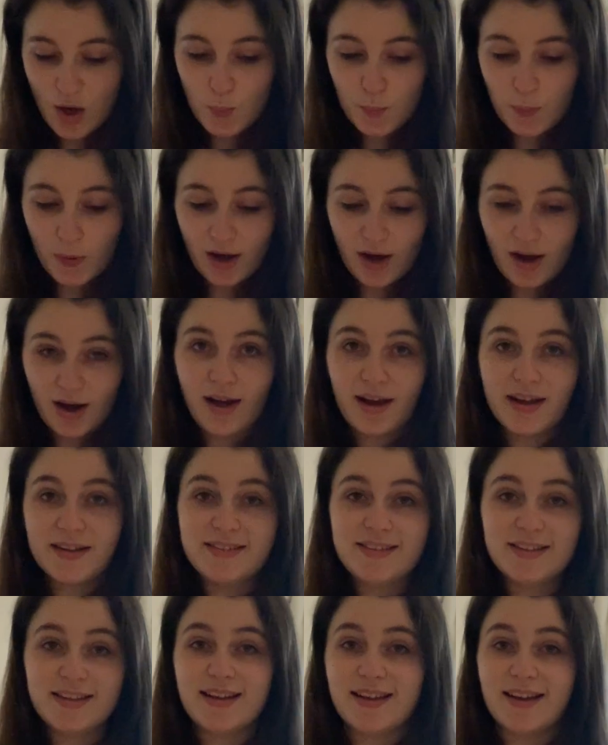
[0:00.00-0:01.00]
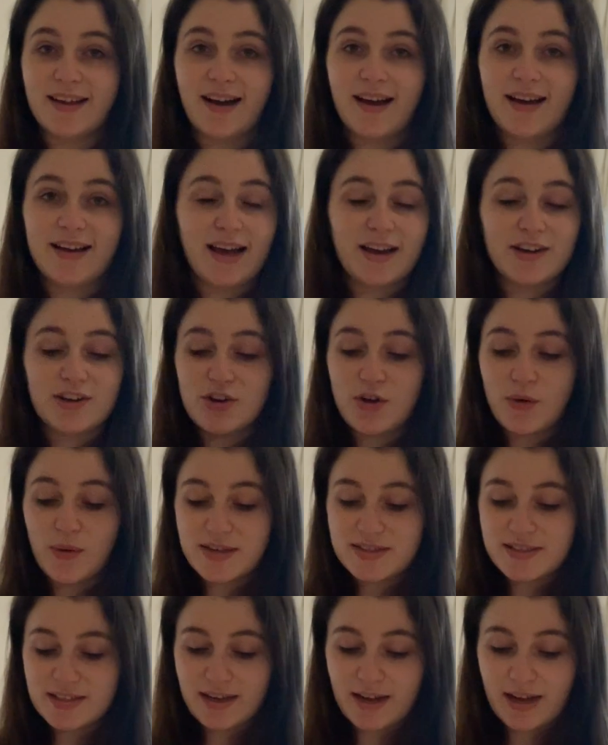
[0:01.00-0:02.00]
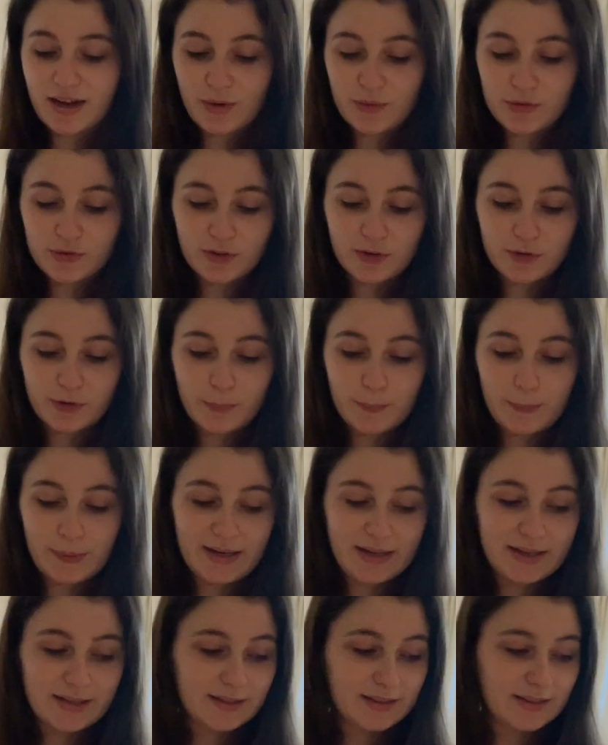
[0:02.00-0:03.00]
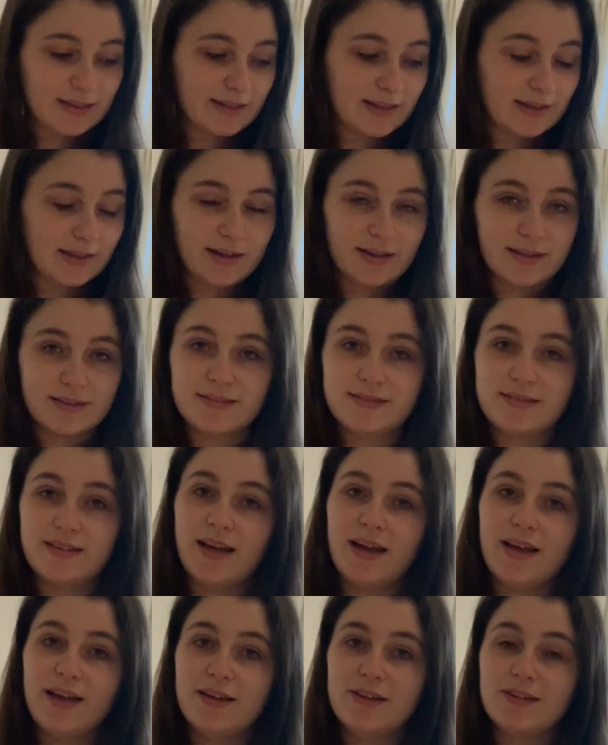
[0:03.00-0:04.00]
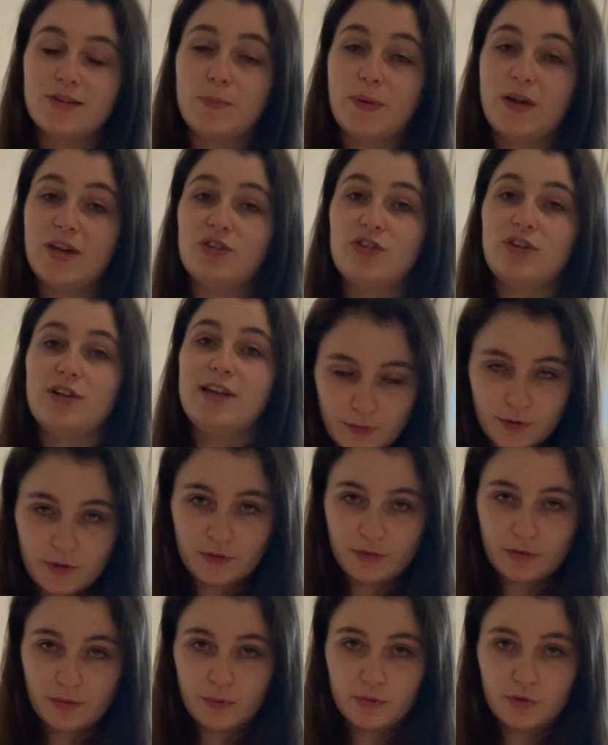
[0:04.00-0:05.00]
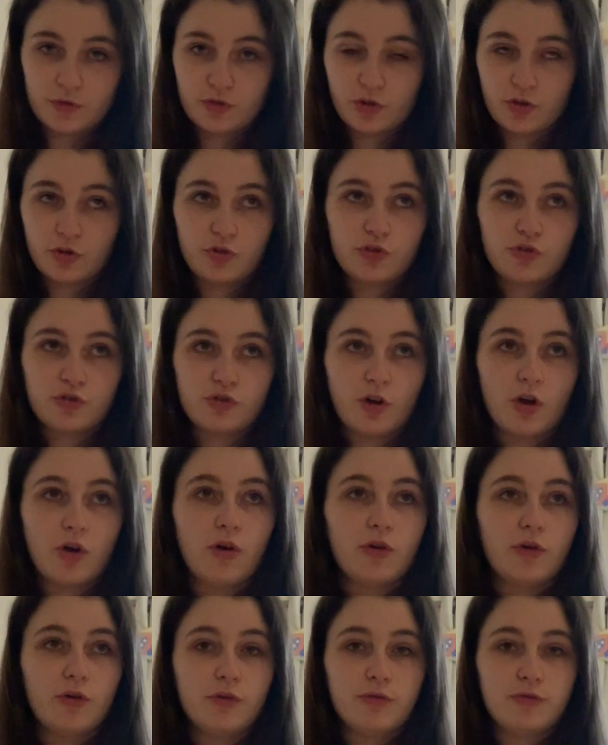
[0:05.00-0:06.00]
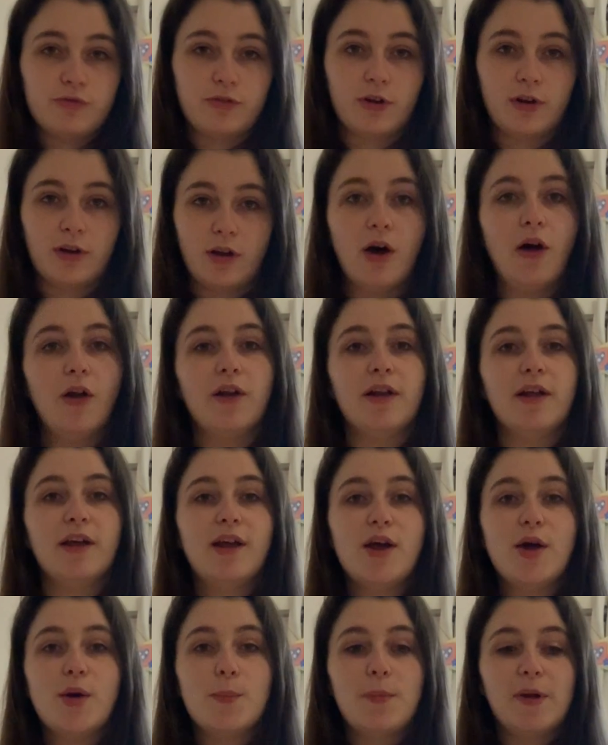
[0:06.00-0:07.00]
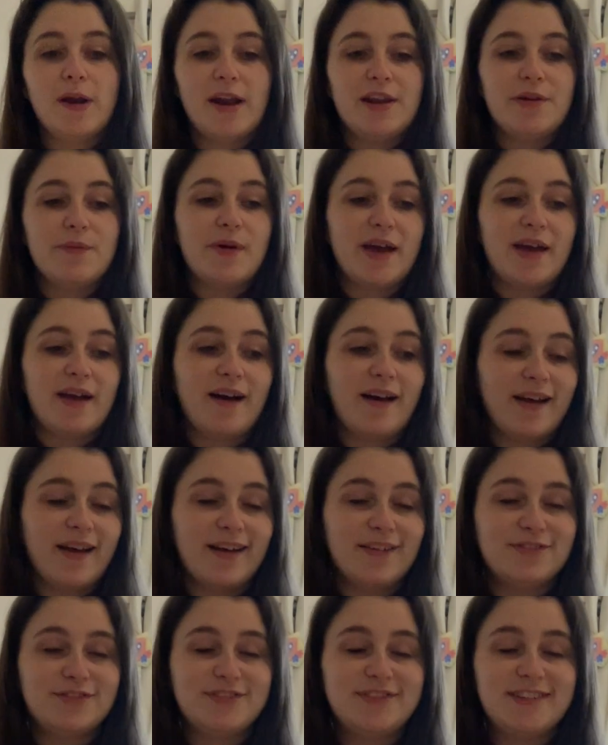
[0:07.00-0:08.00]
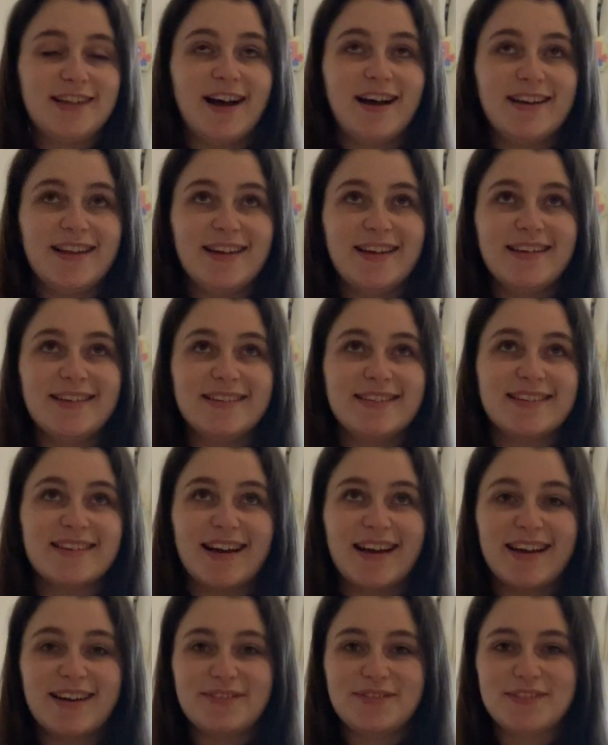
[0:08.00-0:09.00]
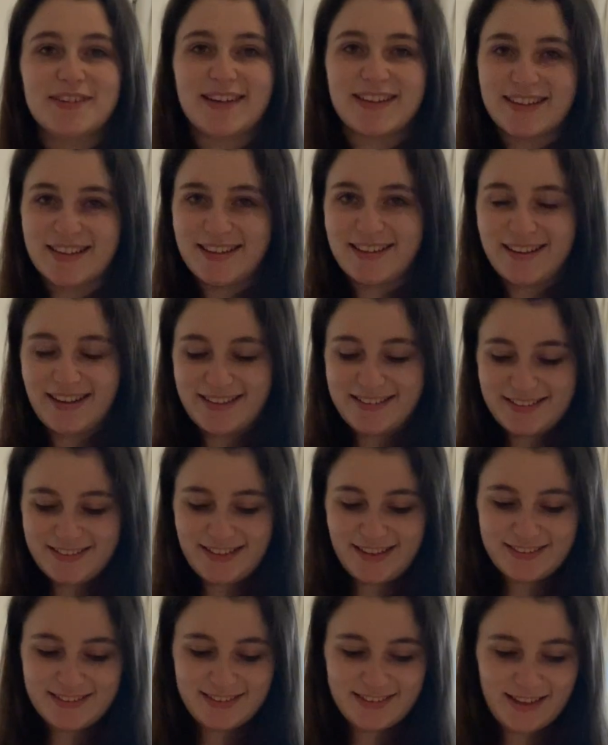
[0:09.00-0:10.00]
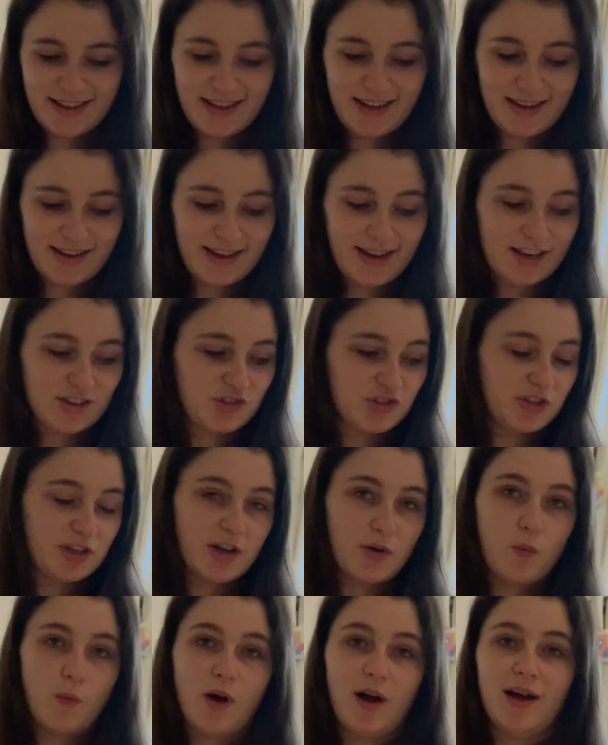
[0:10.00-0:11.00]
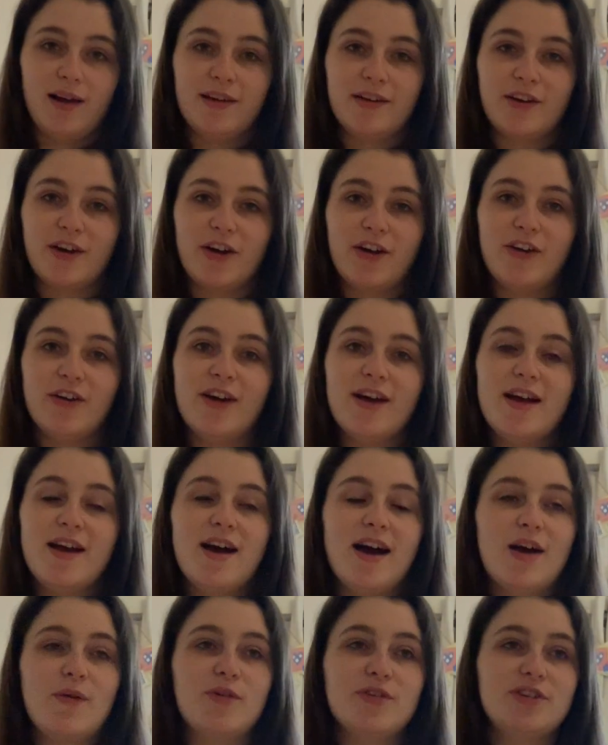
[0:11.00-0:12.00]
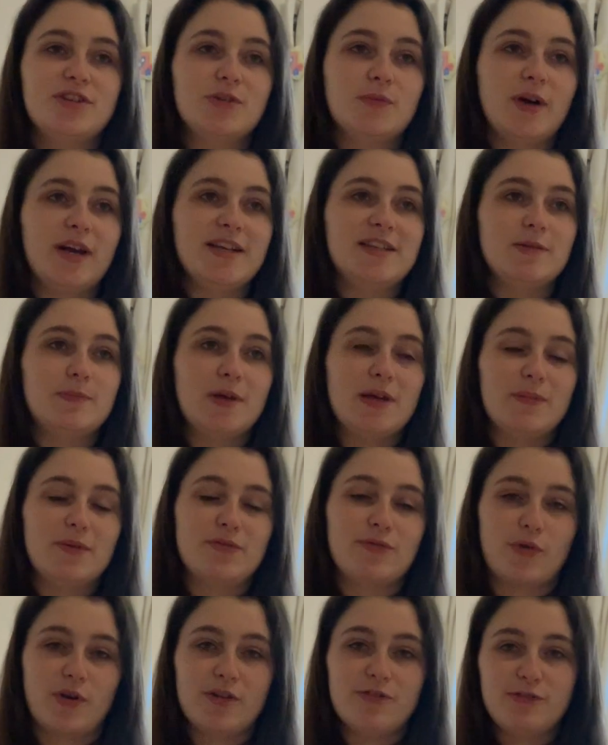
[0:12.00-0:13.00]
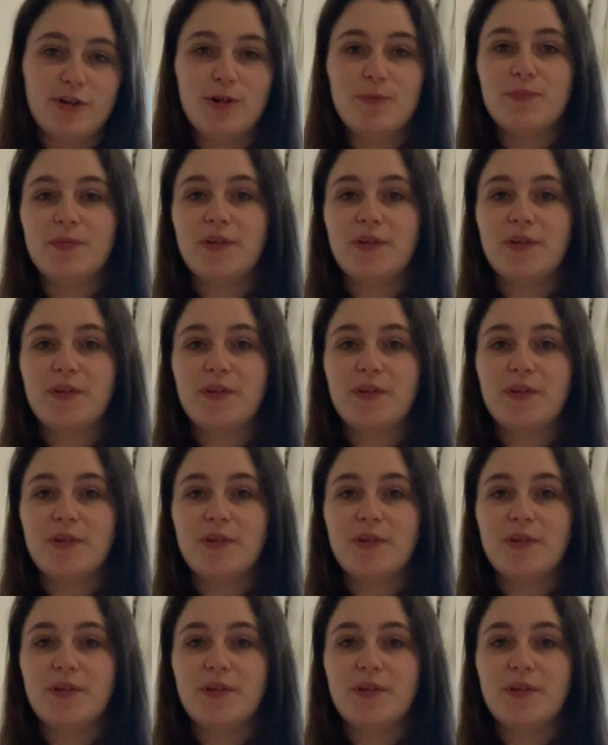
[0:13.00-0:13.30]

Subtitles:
But I did it. I had no idea how I was going to complete the last day, especially because it was just so full on. But anyway, I have done it. I have done it. I did that today. I actually did it a while ago. I wanted to wait a bit before I film